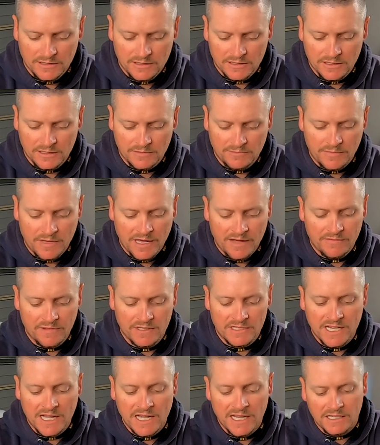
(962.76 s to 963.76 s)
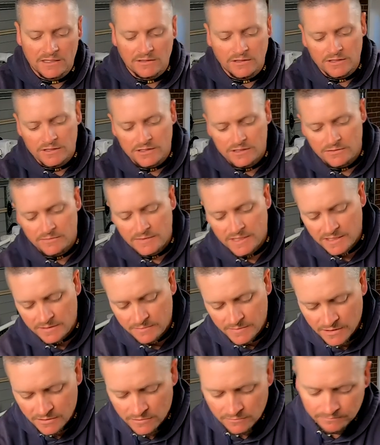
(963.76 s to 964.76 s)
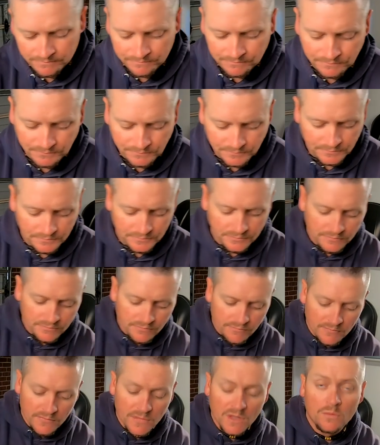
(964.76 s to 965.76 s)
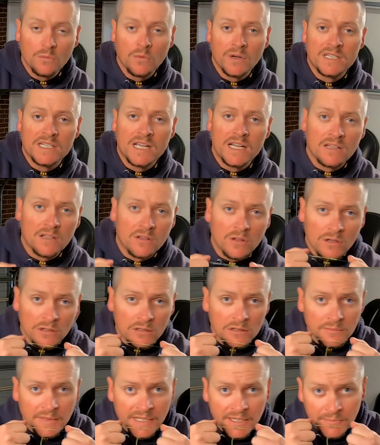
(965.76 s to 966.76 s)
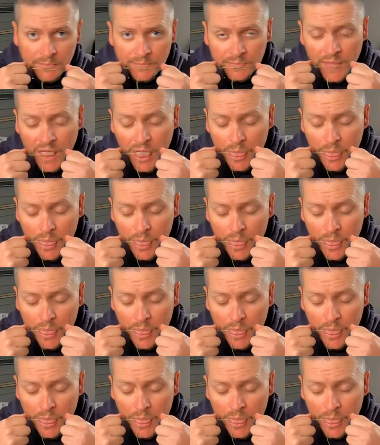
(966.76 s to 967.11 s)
to have the tag close to me in the middle. Wet down the knot a little bit.